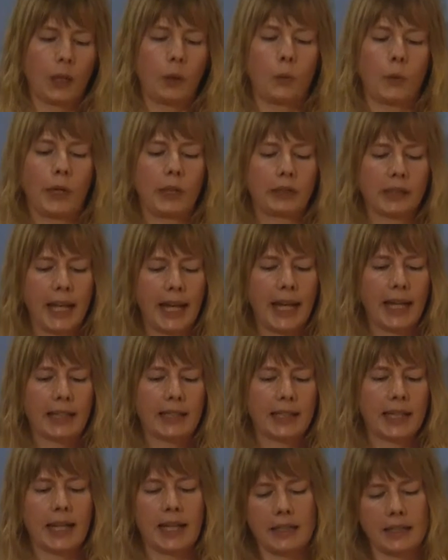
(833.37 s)
Where
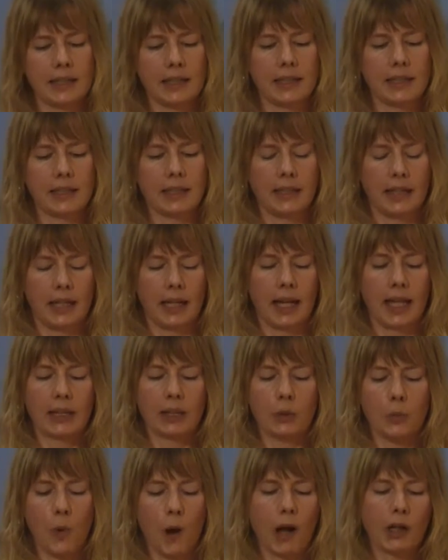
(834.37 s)
land ended
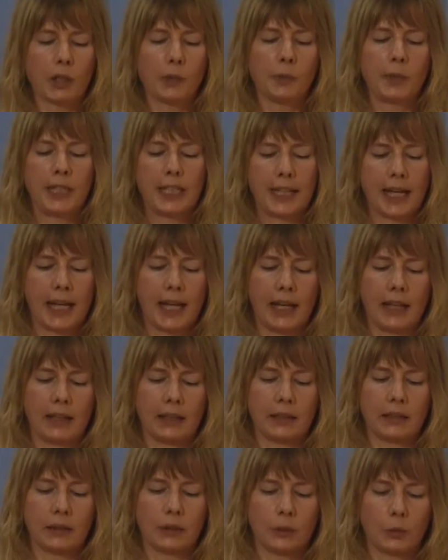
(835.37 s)
and the water
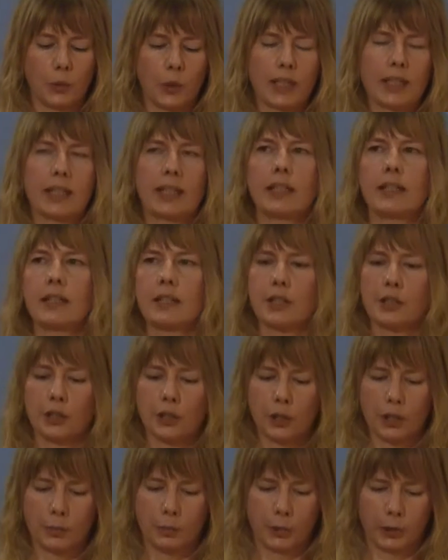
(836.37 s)
began was
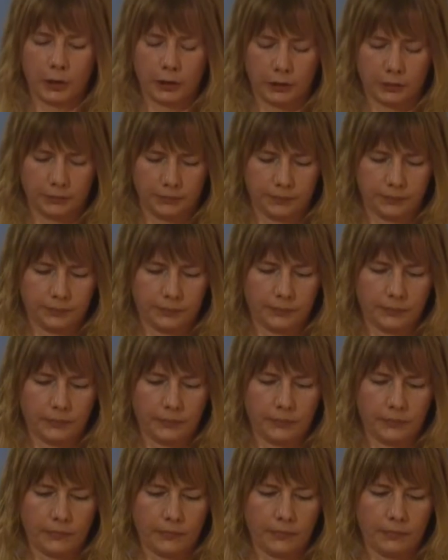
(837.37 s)
indiscernible,
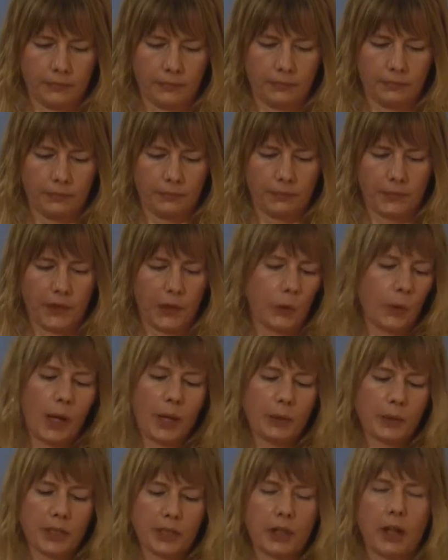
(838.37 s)
though
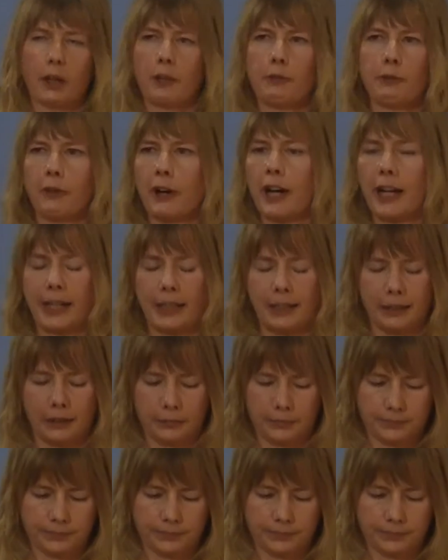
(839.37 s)
I was not afraid,